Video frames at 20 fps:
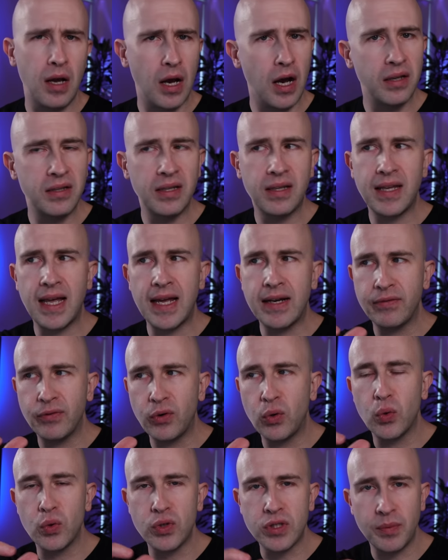other than, of
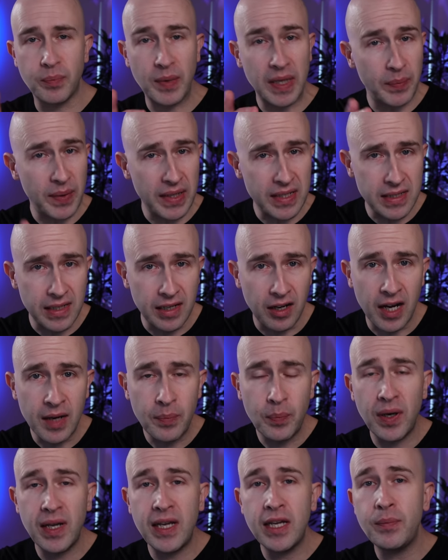course, the B B C
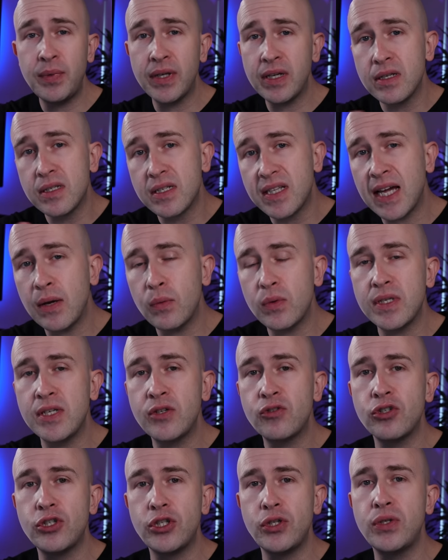iPlayer, because that was
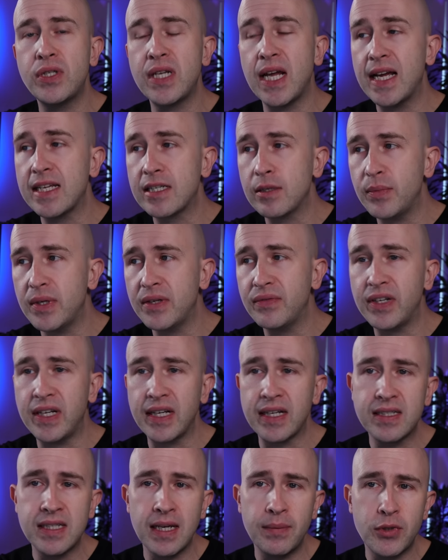introduced as a bit of an
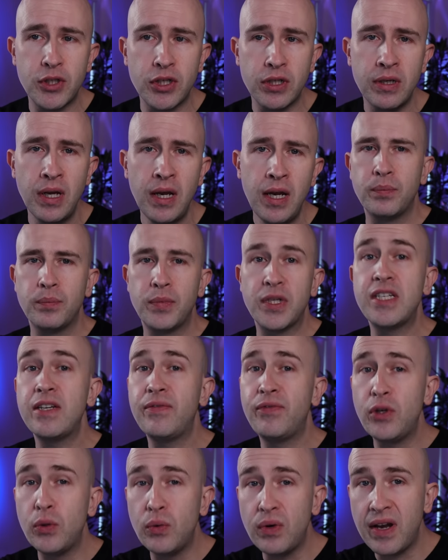exception. But
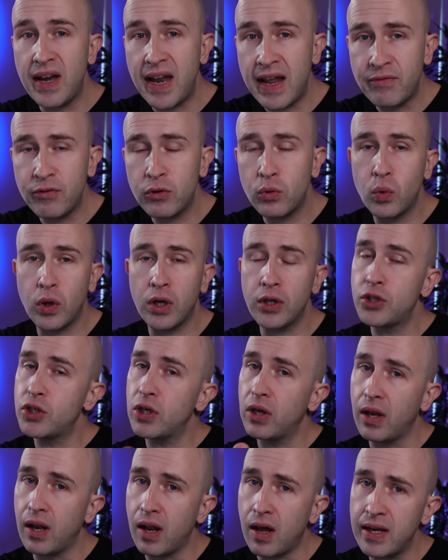if you never watch
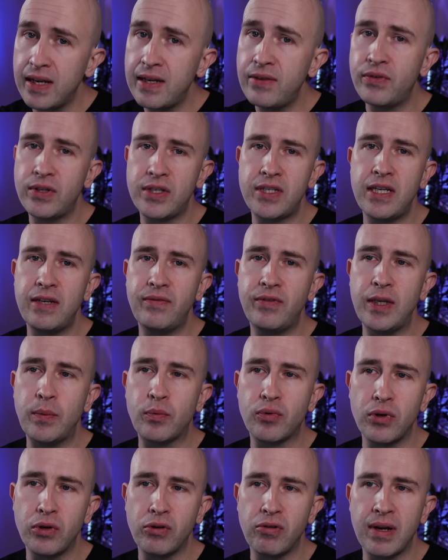live T V
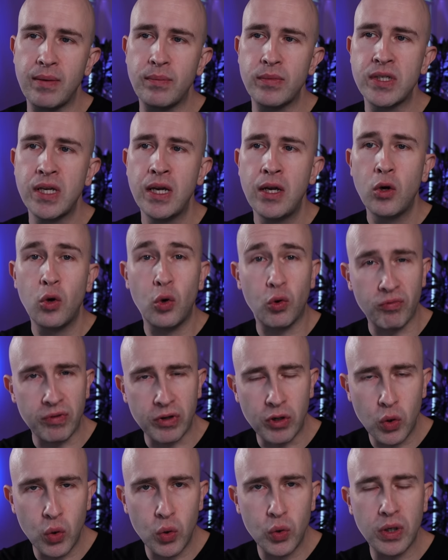programs or
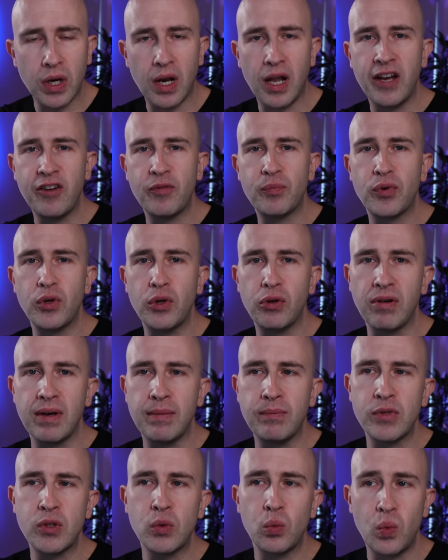record live
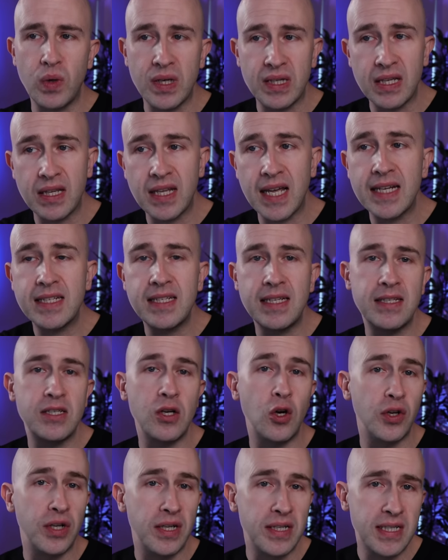programs, whether that is
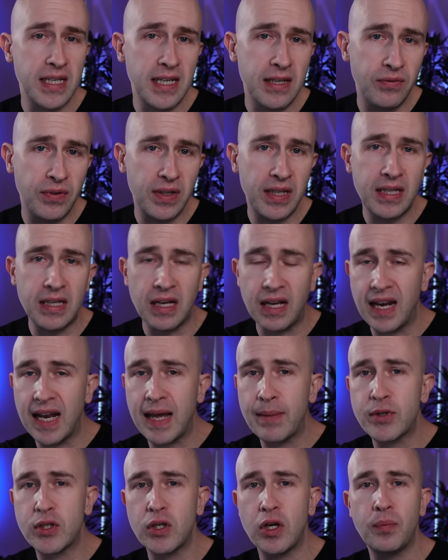on a T V, a
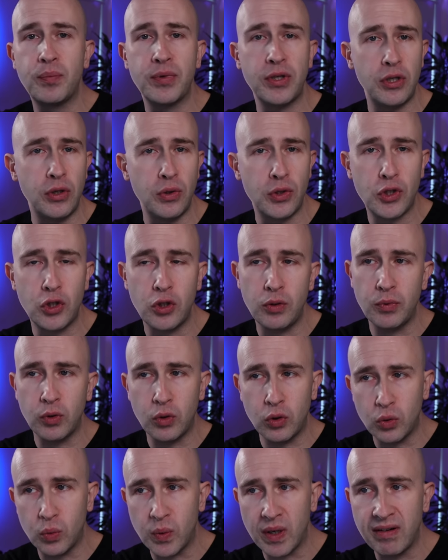laptop, YouTube,
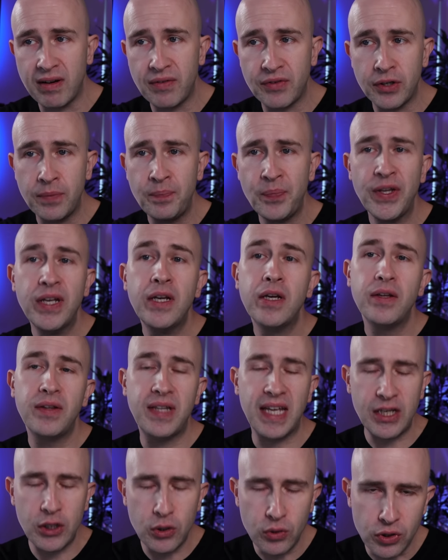or wherever,
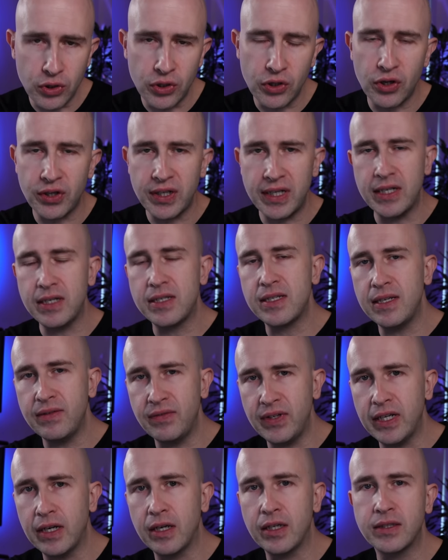then you do not need a T
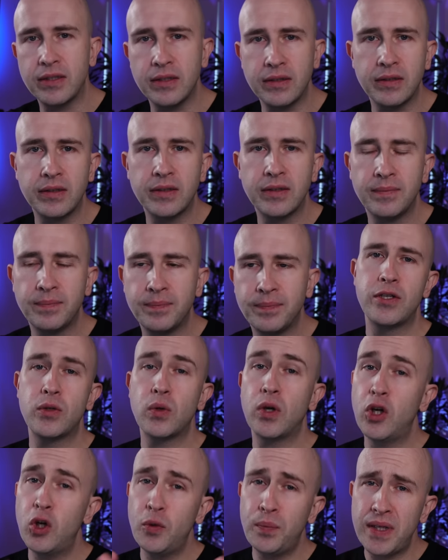V license. So
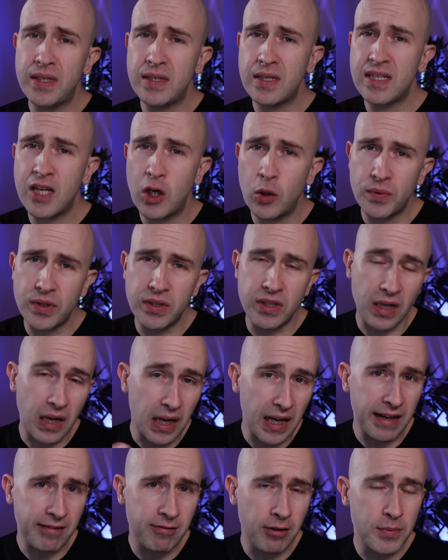I hope this has helped to
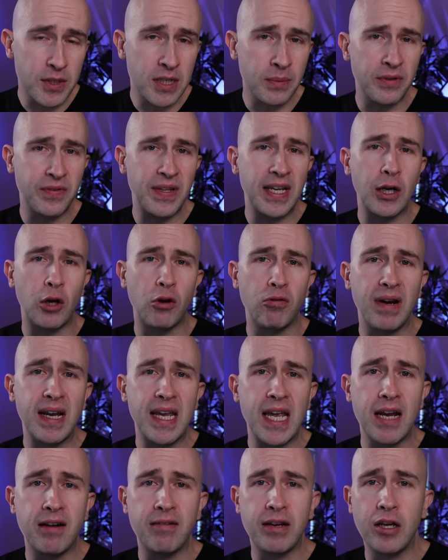clear up some of that
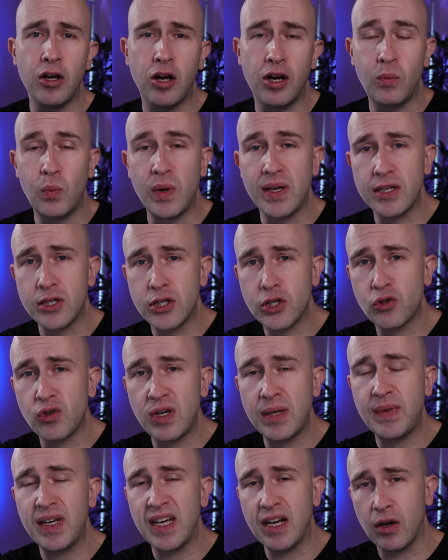grey area on whether
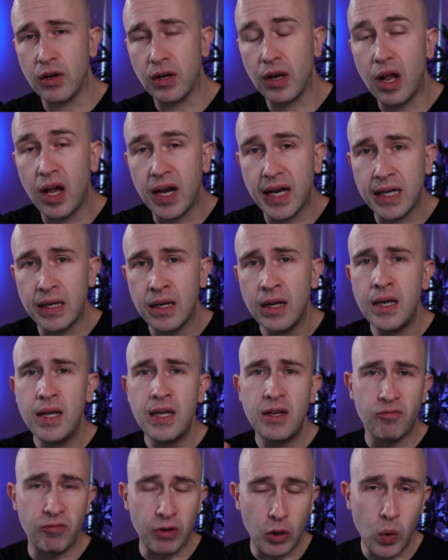streaming online
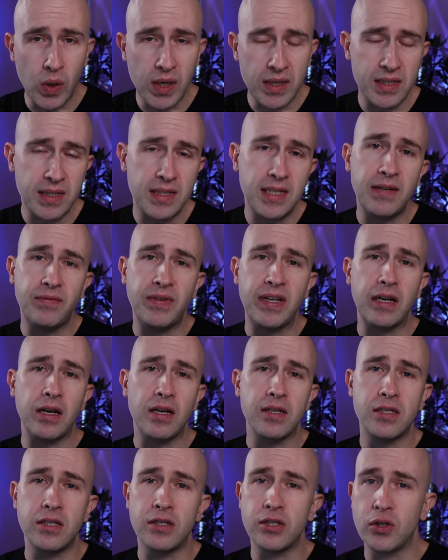requires a T V
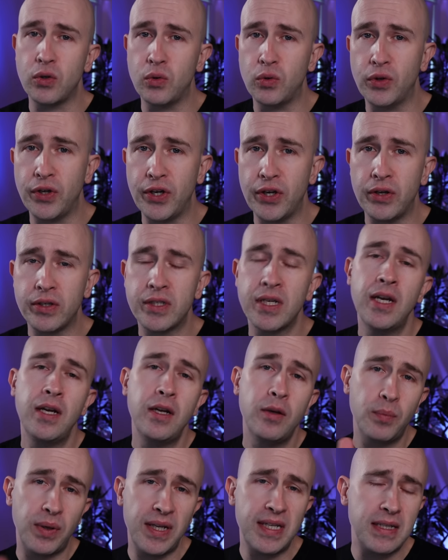license or not.
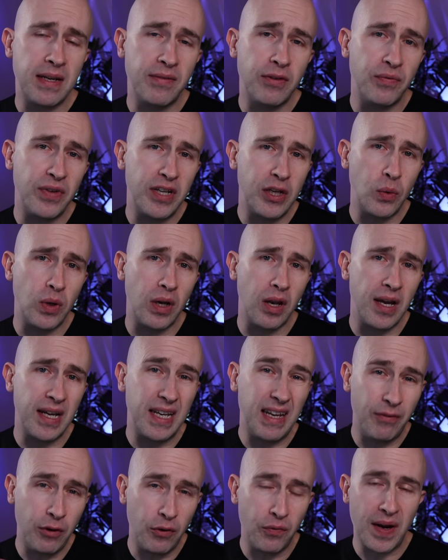Please give the video a
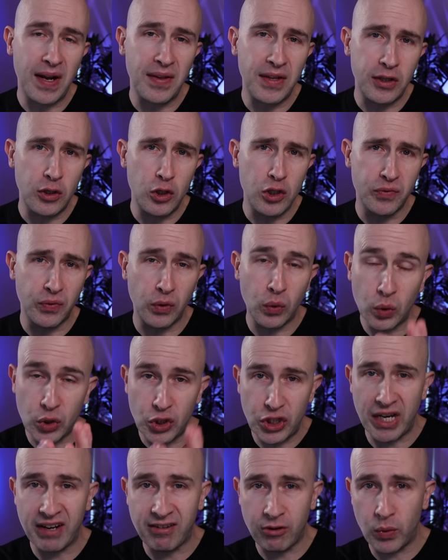like if you found that useful,
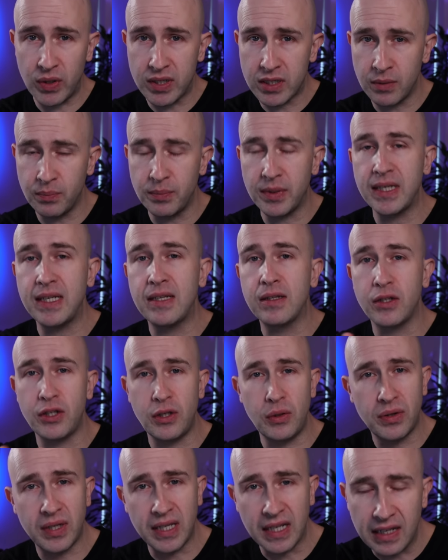share it with somebody that
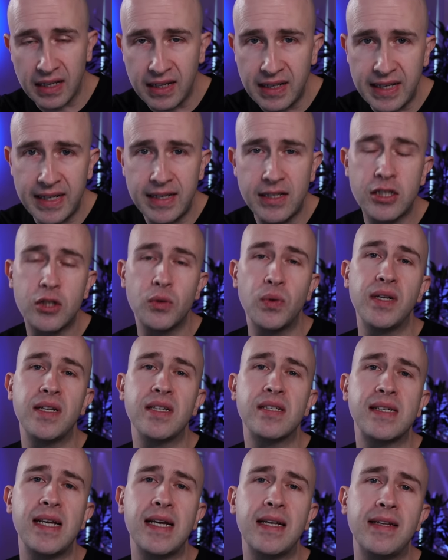you think needs to
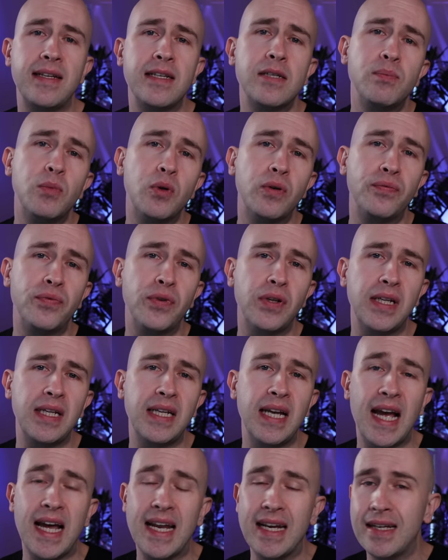understand this more
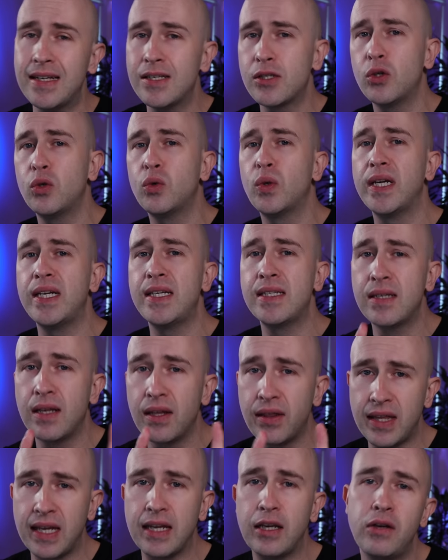fully, and as always,
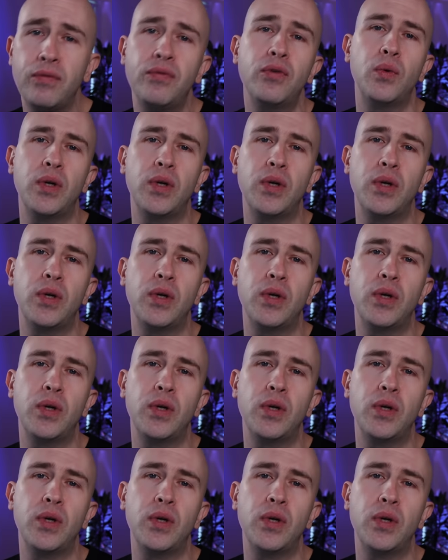thank you for